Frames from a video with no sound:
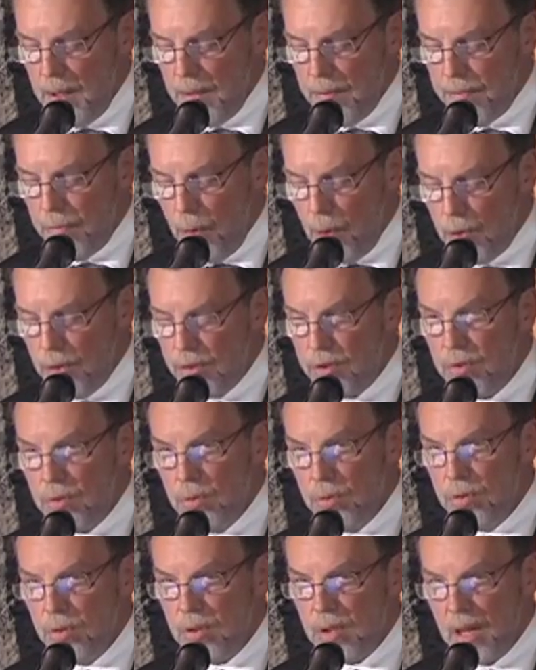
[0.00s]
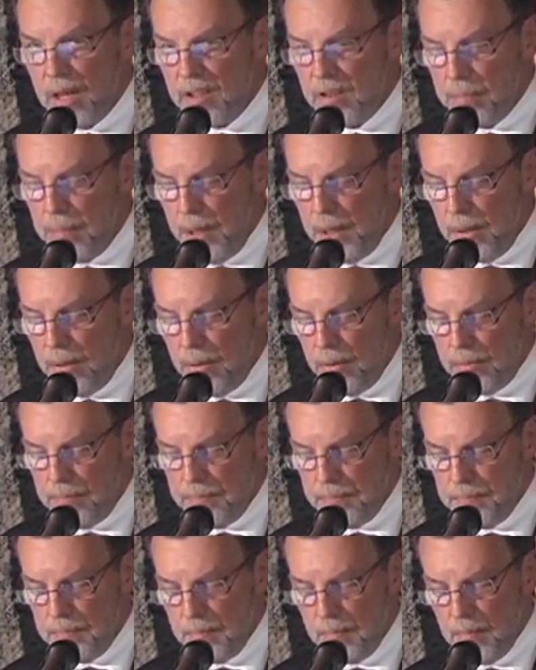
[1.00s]
falls to the taxpayer.
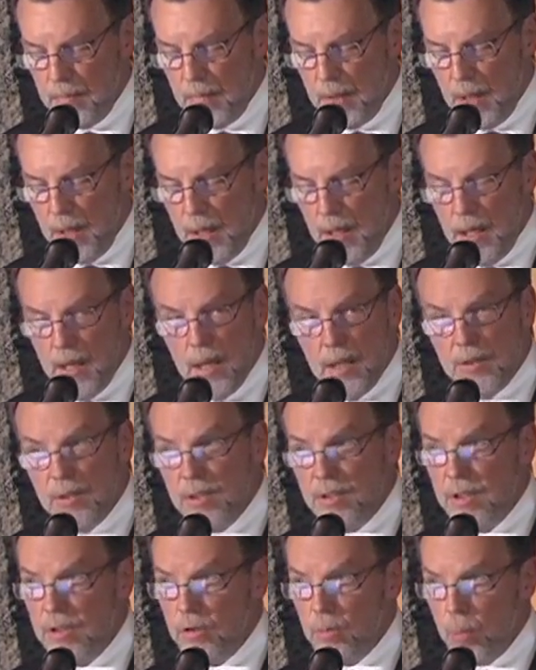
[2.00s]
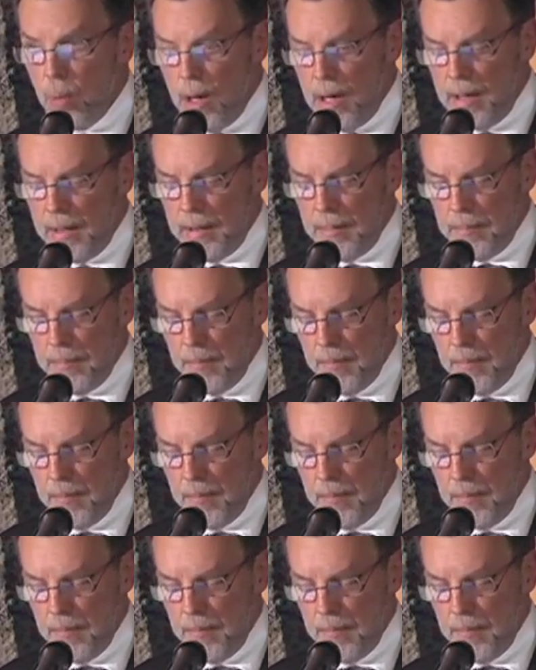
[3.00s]
This is why